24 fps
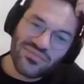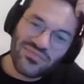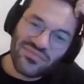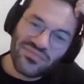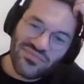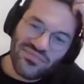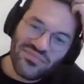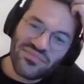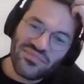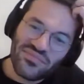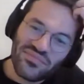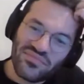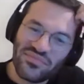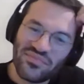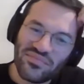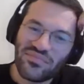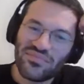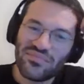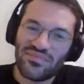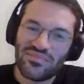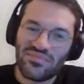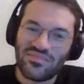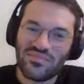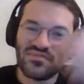
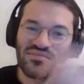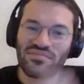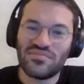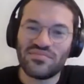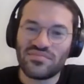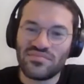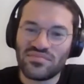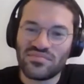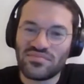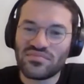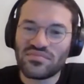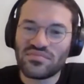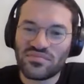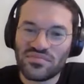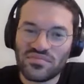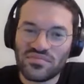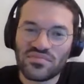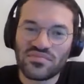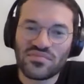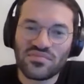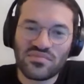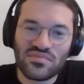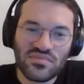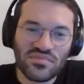
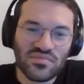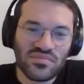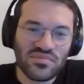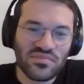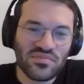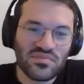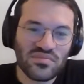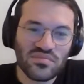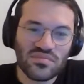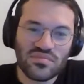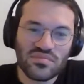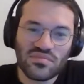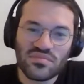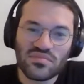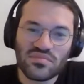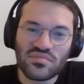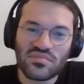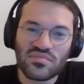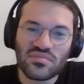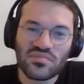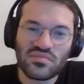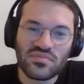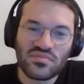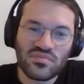
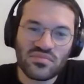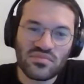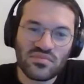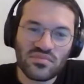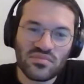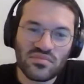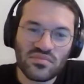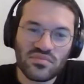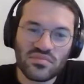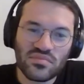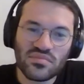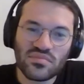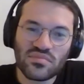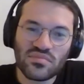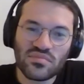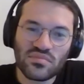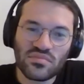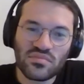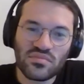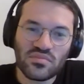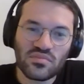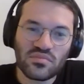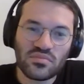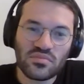
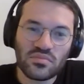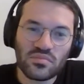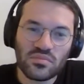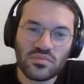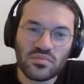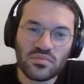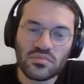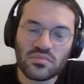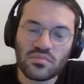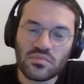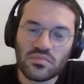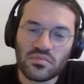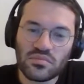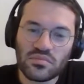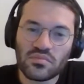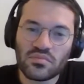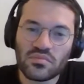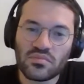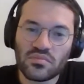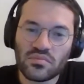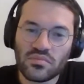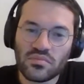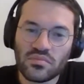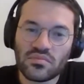
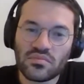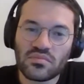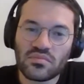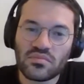The person shown says nothing.